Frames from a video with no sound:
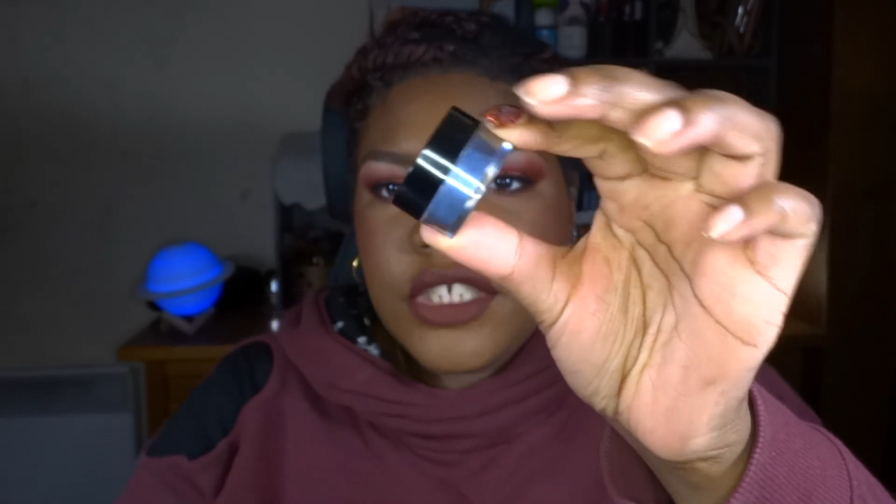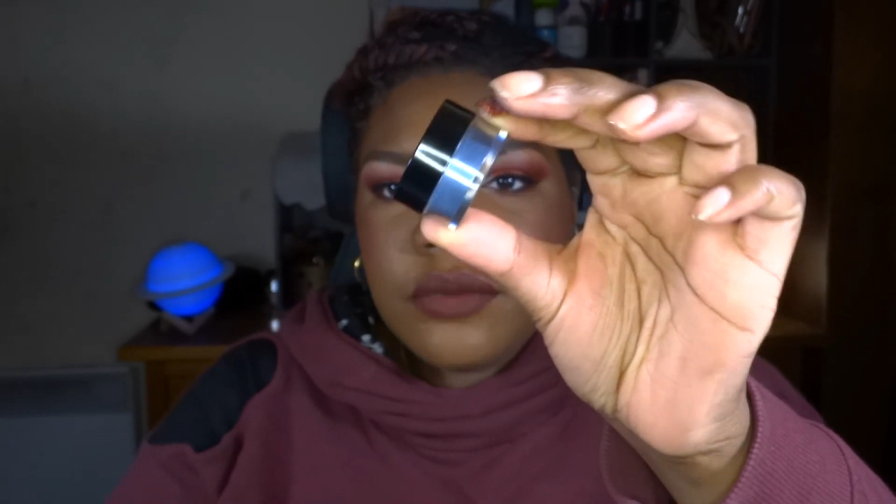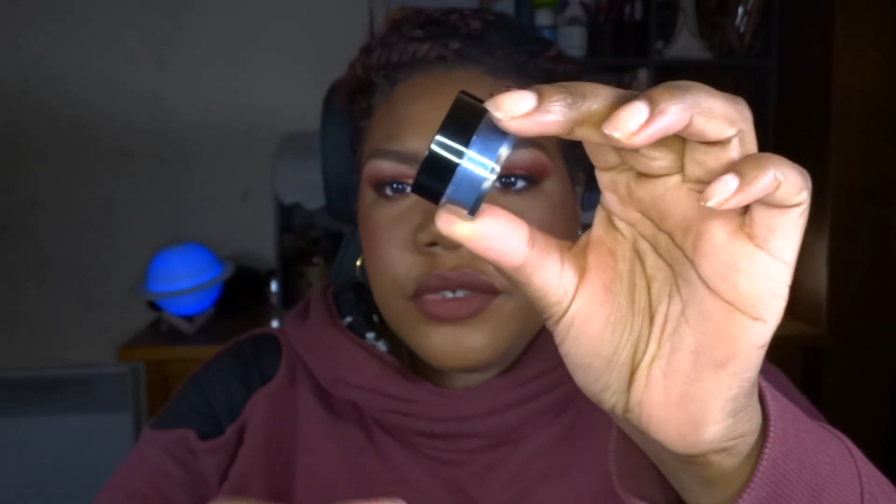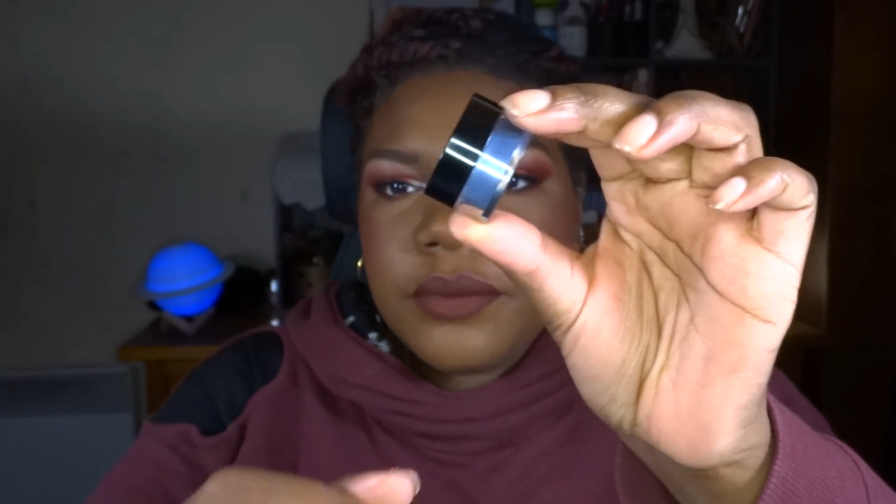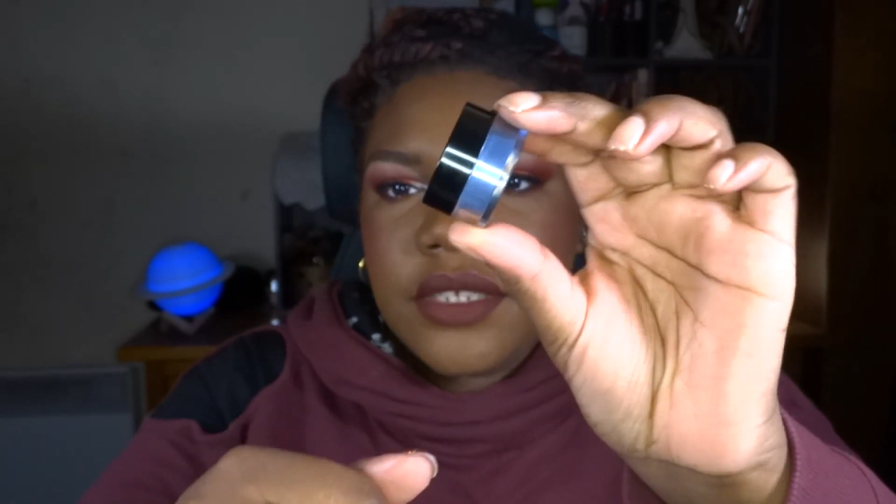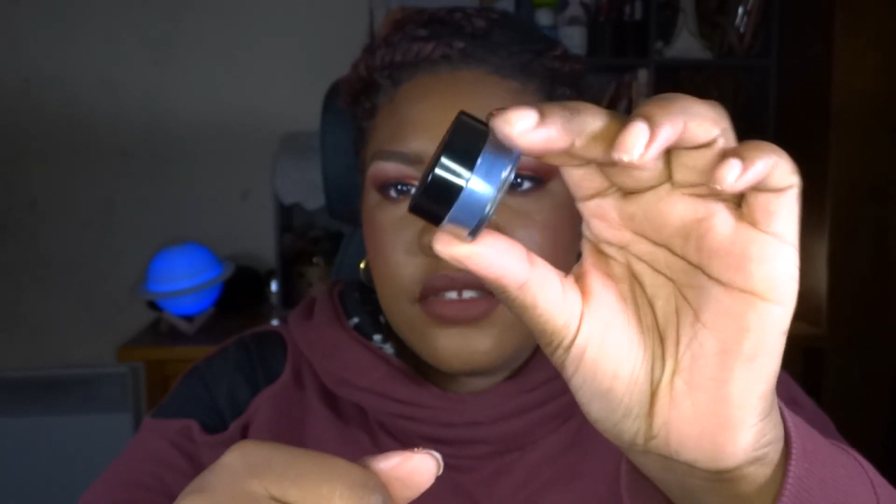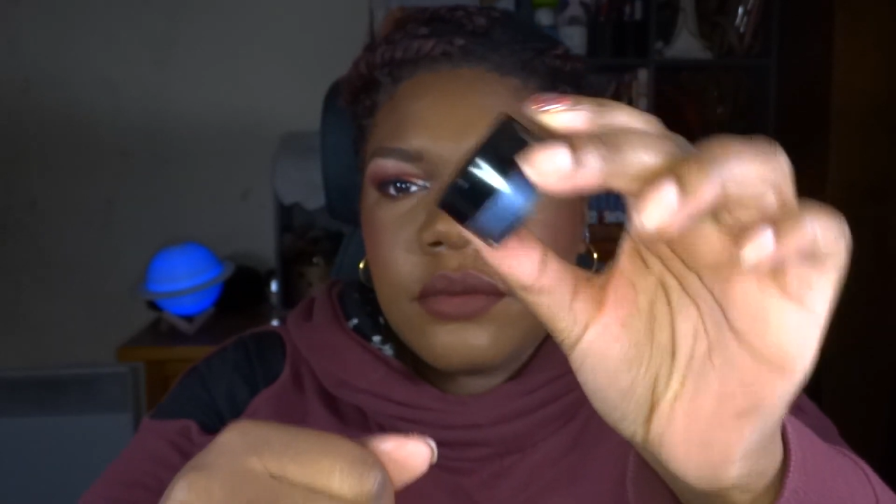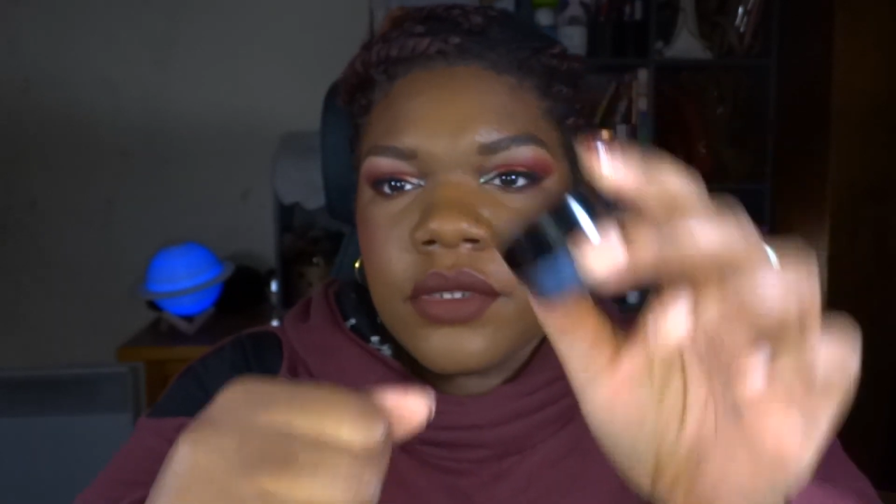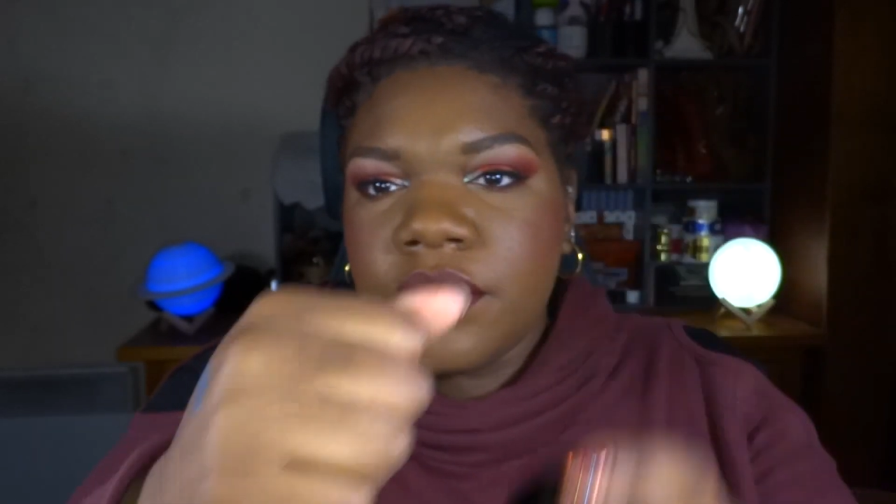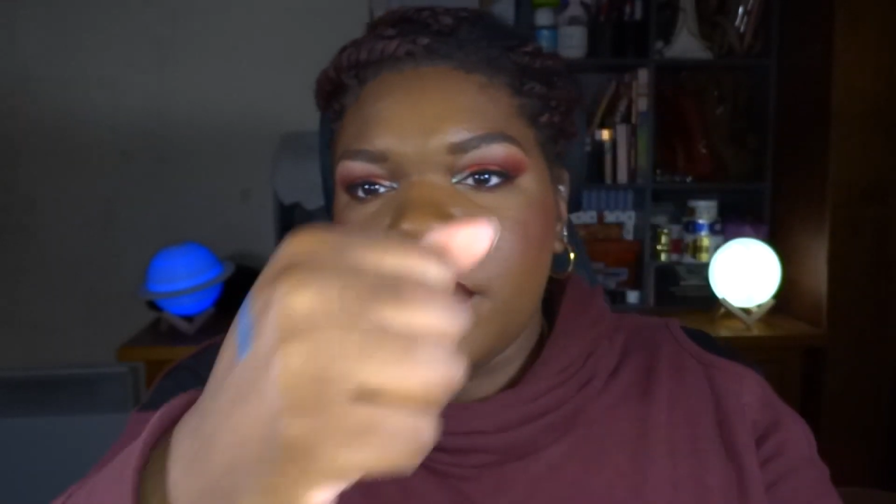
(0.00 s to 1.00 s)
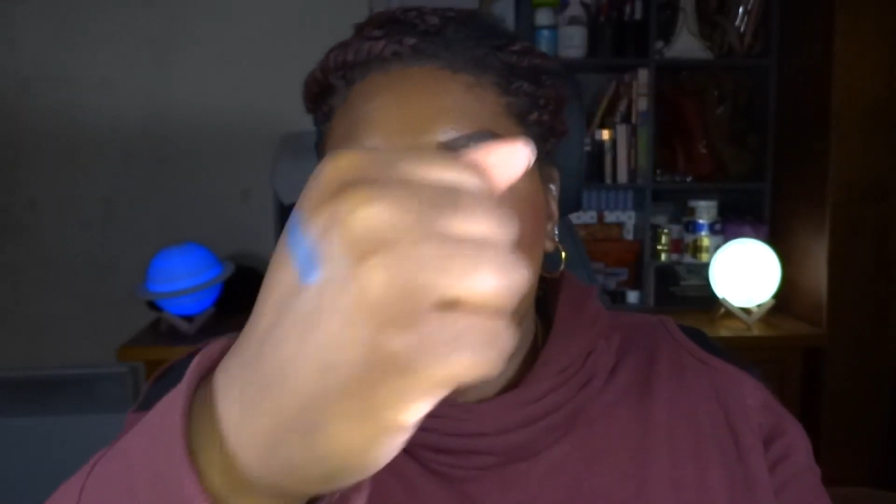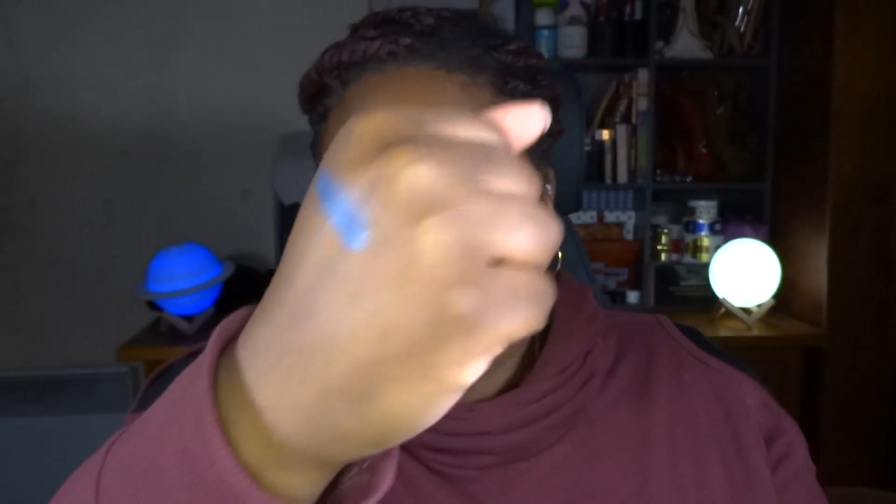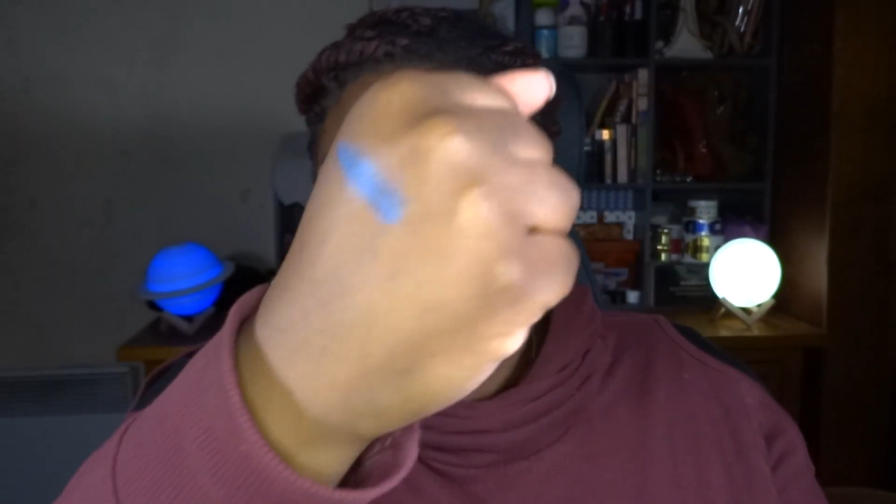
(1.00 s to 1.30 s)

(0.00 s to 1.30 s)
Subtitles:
shimmery mid-tone blue,